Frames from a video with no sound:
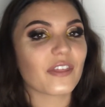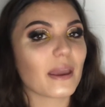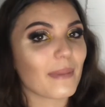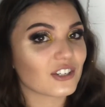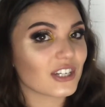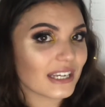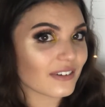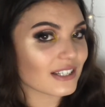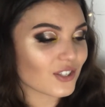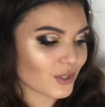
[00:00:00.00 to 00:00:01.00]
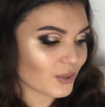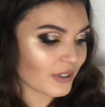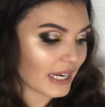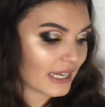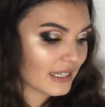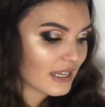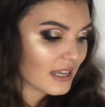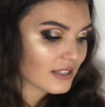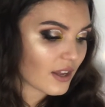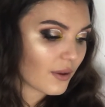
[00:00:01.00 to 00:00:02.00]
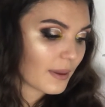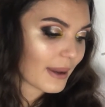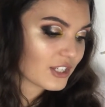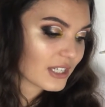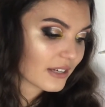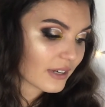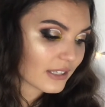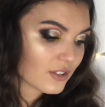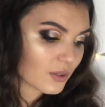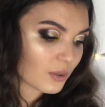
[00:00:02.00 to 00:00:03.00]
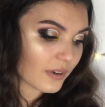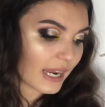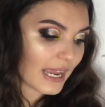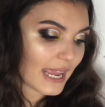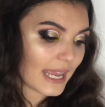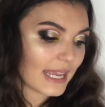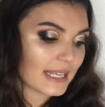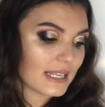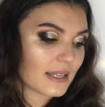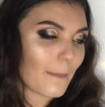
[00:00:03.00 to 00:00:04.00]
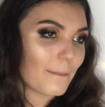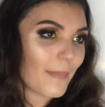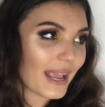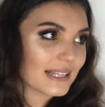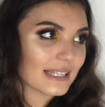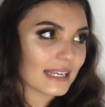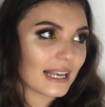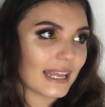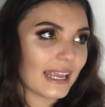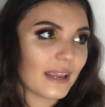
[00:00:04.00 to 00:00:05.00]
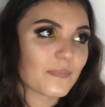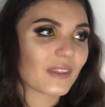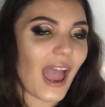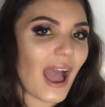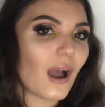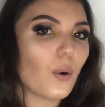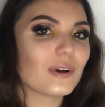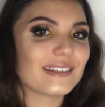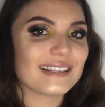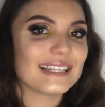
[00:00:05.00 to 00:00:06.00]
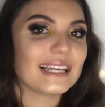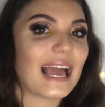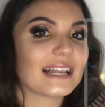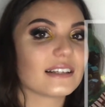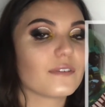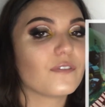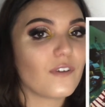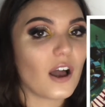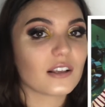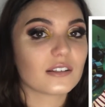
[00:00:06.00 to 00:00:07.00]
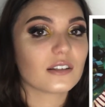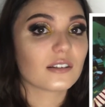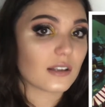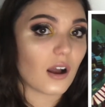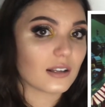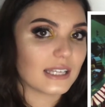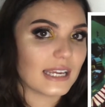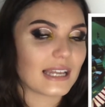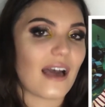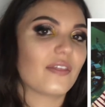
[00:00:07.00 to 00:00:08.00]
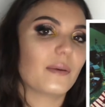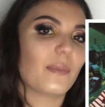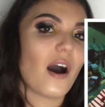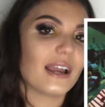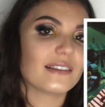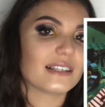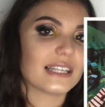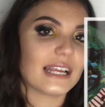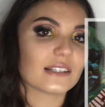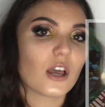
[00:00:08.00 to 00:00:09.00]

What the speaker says: The Imagineering Story. So The Imagineering Story is basically how Disneyland first started and the behind the scenes